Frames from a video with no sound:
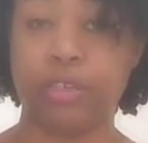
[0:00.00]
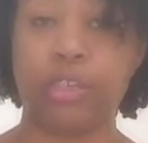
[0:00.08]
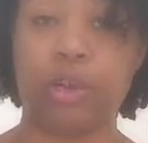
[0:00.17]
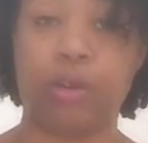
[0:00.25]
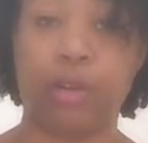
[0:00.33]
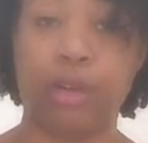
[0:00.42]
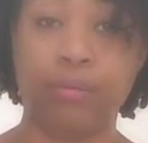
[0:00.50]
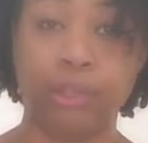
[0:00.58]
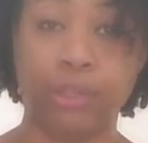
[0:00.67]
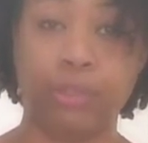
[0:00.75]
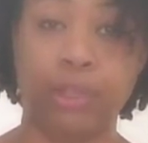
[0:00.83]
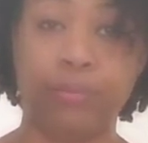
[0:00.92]
So all I'm
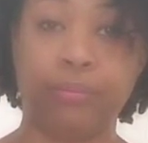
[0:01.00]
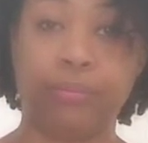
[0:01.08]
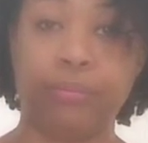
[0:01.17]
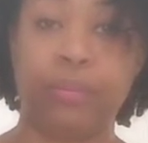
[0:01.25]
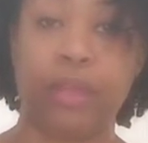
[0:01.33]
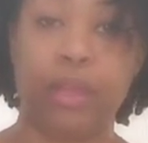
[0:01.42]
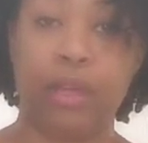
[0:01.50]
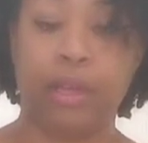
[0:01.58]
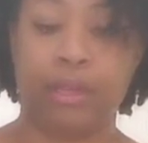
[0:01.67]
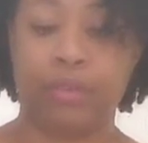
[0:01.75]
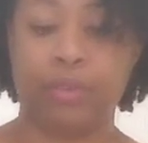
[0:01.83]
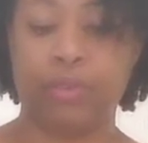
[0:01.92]
doing
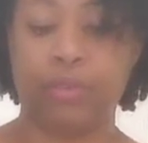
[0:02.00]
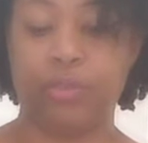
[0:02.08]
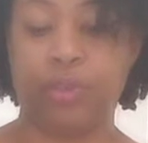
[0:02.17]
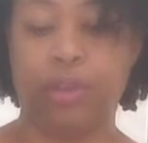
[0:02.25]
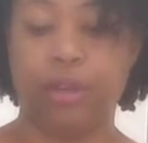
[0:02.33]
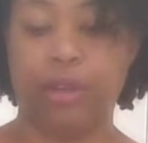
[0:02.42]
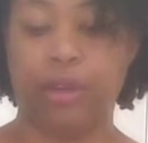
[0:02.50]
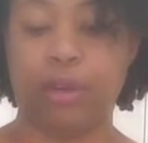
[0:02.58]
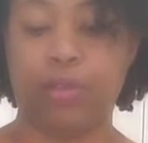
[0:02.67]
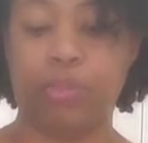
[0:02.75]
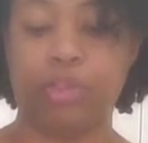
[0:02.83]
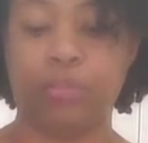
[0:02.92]
you can see
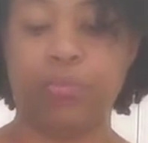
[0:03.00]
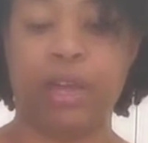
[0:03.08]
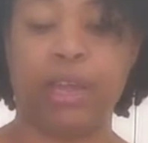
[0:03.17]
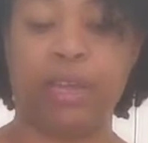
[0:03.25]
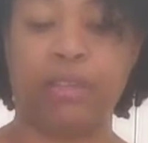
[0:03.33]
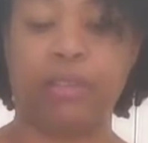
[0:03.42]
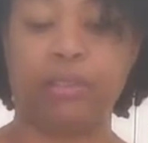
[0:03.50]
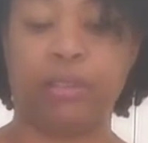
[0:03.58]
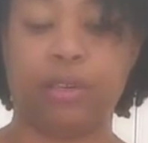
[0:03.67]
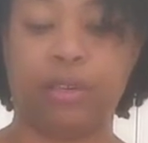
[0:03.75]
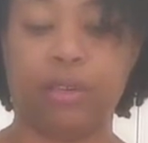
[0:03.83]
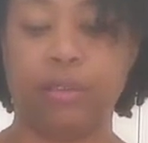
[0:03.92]
here, I'm just painting this
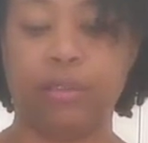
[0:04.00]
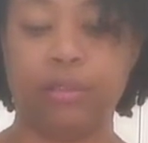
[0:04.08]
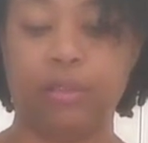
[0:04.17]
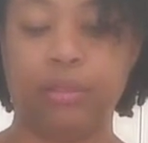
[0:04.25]
on.